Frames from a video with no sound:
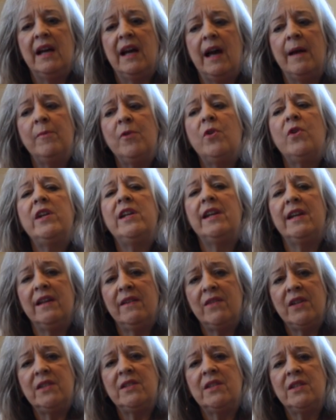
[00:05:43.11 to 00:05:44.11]
I'm going to
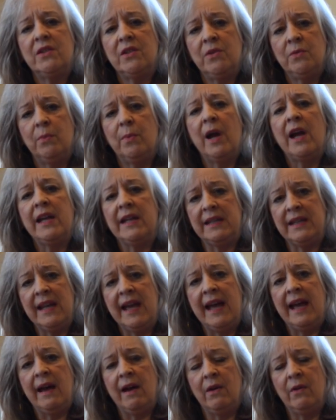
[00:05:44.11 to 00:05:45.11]
give it to you right
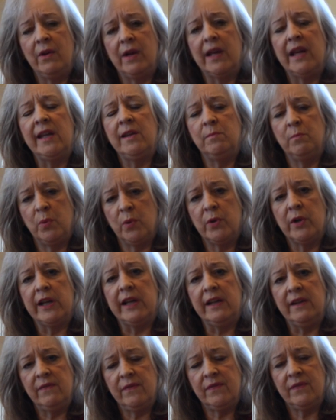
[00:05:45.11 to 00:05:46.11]
now in
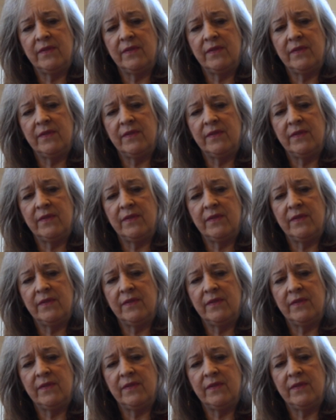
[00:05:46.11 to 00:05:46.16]
brief.